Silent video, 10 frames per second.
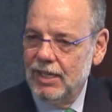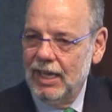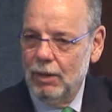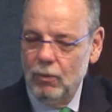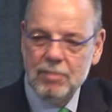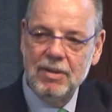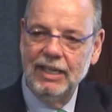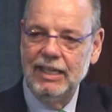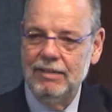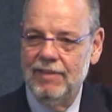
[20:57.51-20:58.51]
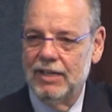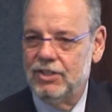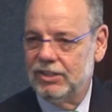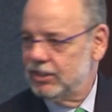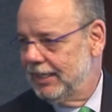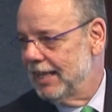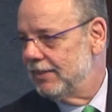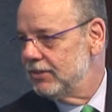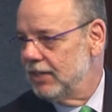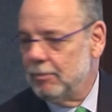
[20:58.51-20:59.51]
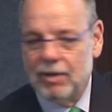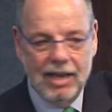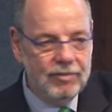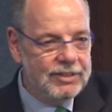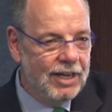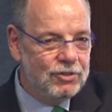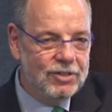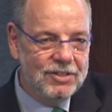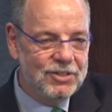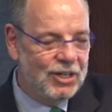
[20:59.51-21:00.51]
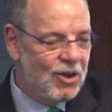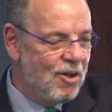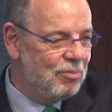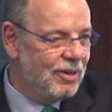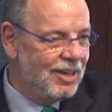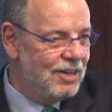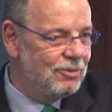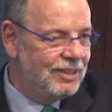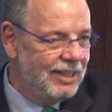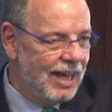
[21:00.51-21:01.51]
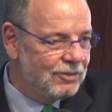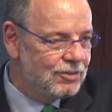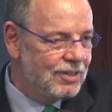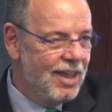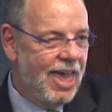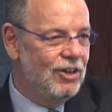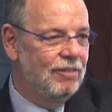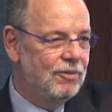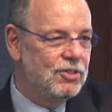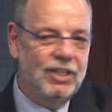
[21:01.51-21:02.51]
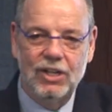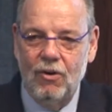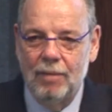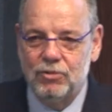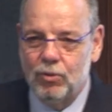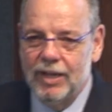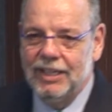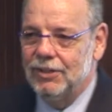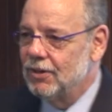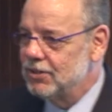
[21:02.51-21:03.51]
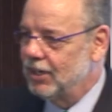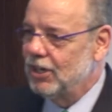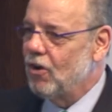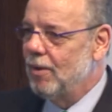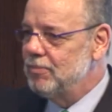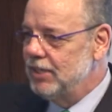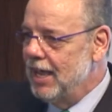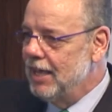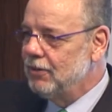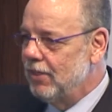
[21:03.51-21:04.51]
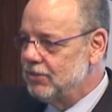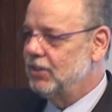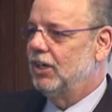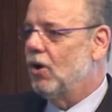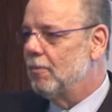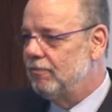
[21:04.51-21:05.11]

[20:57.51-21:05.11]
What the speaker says: And we believe that should get the same kind of attention as the Co-op 100 gets. I don't know if it's the Co-op 20 or it's the Co-op 10 or it's the Co-op